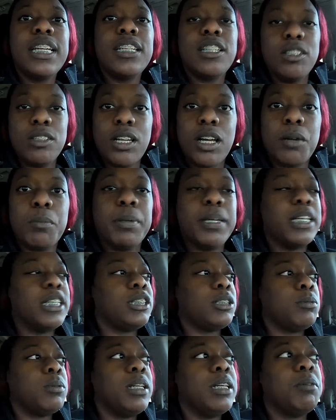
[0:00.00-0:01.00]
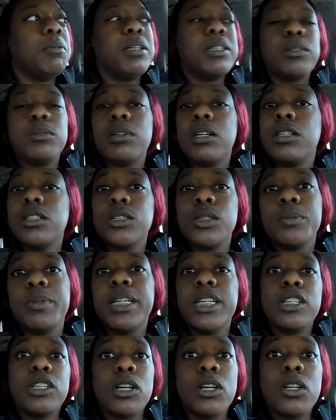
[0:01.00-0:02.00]
You know, being sweet. What's wrong,
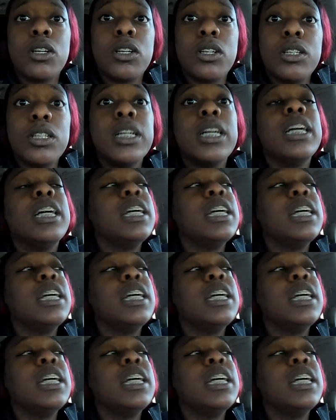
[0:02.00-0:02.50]
sweet girl?